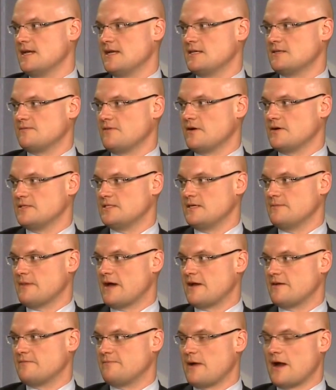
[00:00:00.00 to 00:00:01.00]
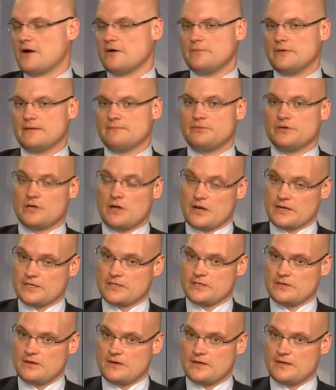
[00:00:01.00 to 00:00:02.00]
as far as the amount of power being put
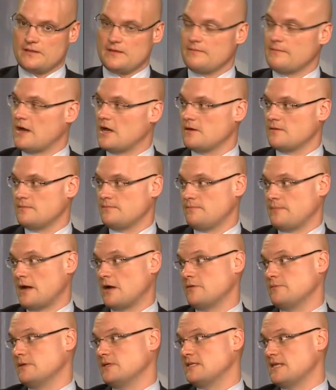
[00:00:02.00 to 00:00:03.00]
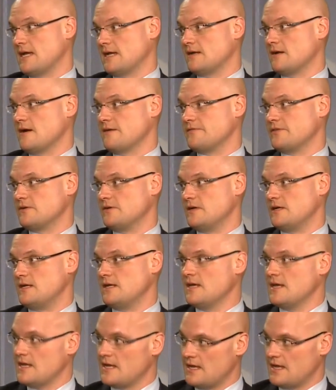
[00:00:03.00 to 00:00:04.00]
onto the grid and the amount of power being taken off the grid,